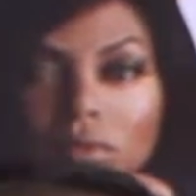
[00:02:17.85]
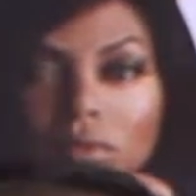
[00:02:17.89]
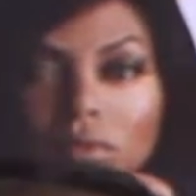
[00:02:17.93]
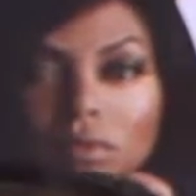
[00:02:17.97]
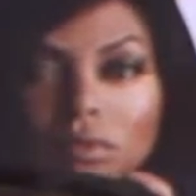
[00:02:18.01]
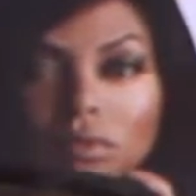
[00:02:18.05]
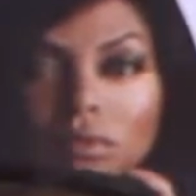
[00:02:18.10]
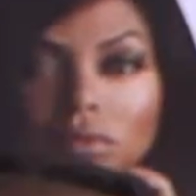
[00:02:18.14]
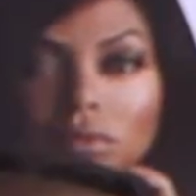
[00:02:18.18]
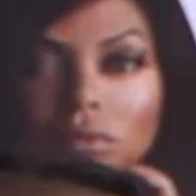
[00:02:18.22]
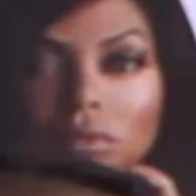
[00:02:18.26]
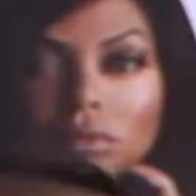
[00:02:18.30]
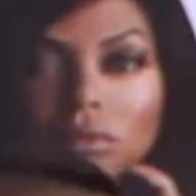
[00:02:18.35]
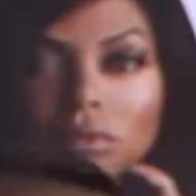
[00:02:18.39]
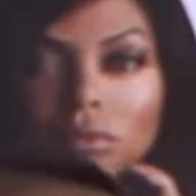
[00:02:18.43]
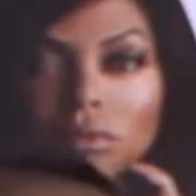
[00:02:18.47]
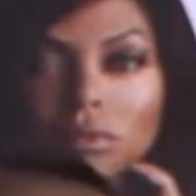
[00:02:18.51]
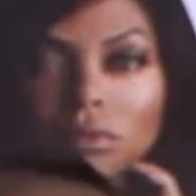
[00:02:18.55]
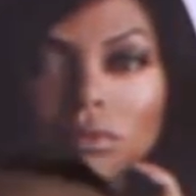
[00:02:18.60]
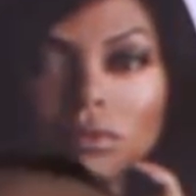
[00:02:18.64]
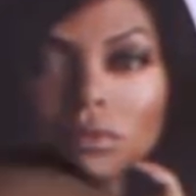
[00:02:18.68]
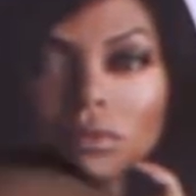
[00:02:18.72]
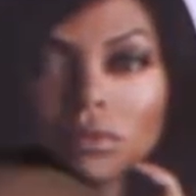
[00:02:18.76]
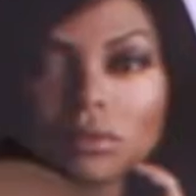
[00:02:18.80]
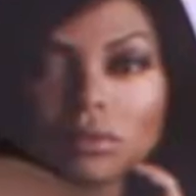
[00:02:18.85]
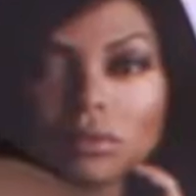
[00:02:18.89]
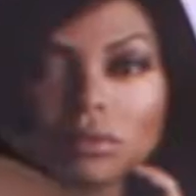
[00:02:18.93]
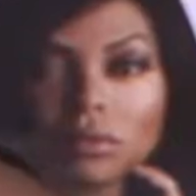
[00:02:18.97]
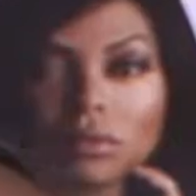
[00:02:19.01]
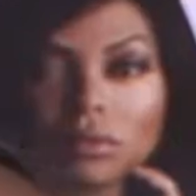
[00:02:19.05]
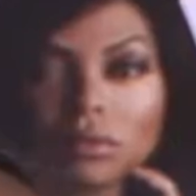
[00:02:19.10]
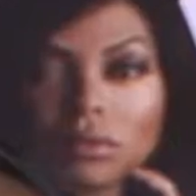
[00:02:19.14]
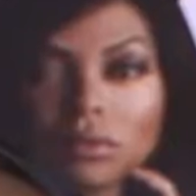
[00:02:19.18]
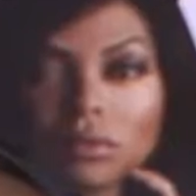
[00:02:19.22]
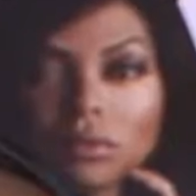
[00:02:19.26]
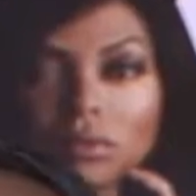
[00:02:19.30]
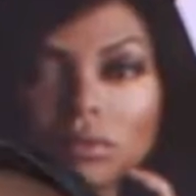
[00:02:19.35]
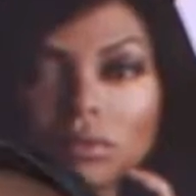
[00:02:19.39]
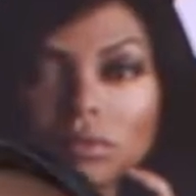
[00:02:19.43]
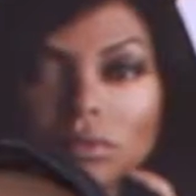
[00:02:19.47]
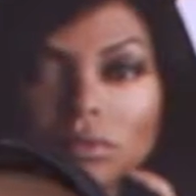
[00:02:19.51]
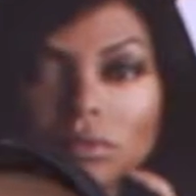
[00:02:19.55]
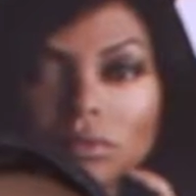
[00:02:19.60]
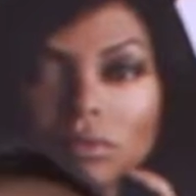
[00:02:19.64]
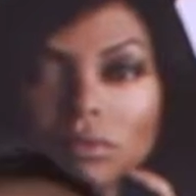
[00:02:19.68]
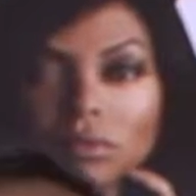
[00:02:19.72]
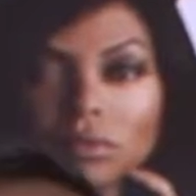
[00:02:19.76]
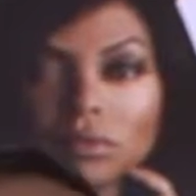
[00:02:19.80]

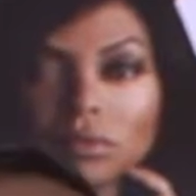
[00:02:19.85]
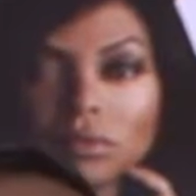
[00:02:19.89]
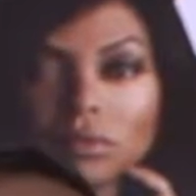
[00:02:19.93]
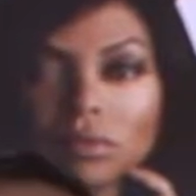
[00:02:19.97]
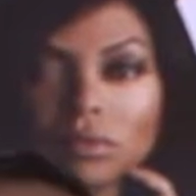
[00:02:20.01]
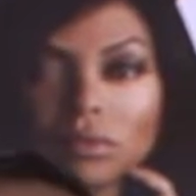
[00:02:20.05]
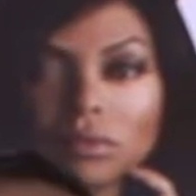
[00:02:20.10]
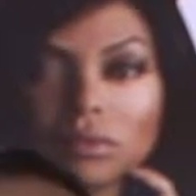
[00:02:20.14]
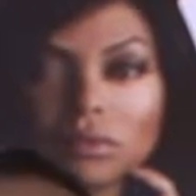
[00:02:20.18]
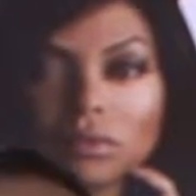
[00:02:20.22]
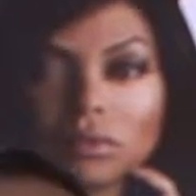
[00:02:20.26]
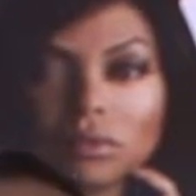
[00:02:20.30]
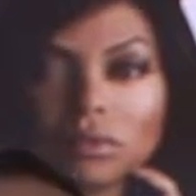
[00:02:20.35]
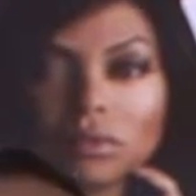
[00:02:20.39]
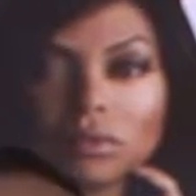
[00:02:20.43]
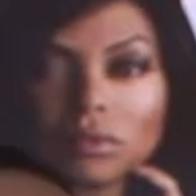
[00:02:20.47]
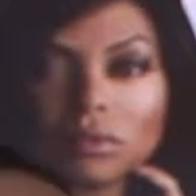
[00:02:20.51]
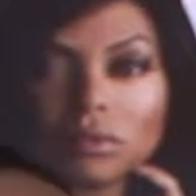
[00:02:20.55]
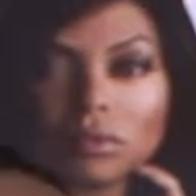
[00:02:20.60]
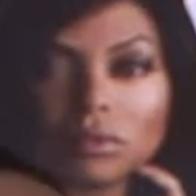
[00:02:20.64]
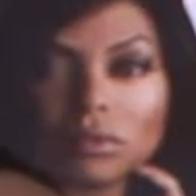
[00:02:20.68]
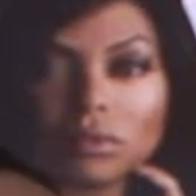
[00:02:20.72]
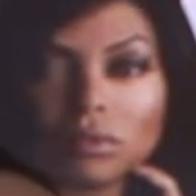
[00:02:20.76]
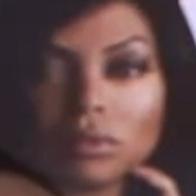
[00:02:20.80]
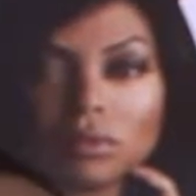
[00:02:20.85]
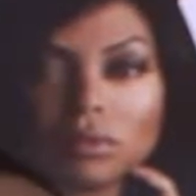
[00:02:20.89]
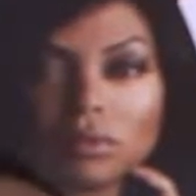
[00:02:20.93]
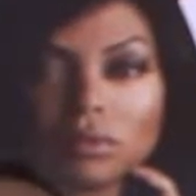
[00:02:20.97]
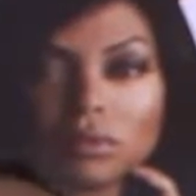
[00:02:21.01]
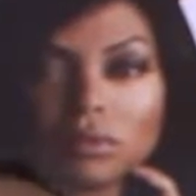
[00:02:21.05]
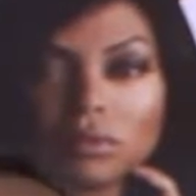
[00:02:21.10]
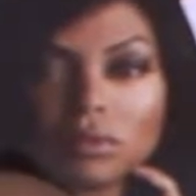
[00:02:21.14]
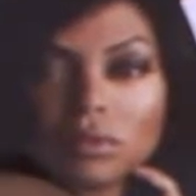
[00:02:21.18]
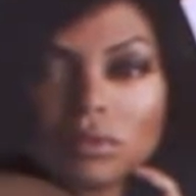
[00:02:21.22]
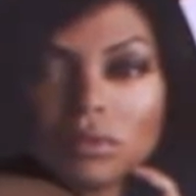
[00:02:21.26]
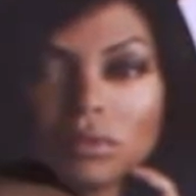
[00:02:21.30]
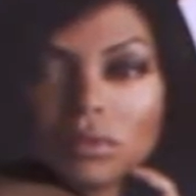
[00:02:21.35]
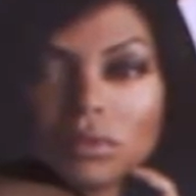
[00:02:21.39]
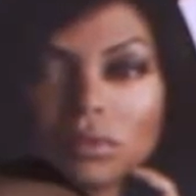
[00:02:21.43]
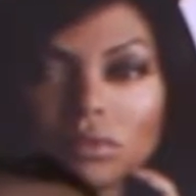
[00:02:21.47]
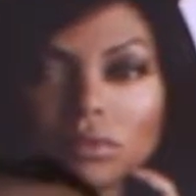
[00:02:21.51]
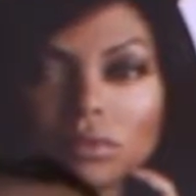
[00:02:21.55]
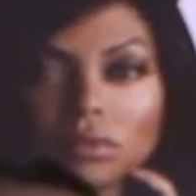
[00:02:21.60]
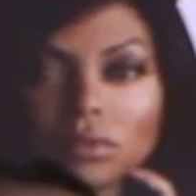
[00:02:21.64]
The person shown says nothing.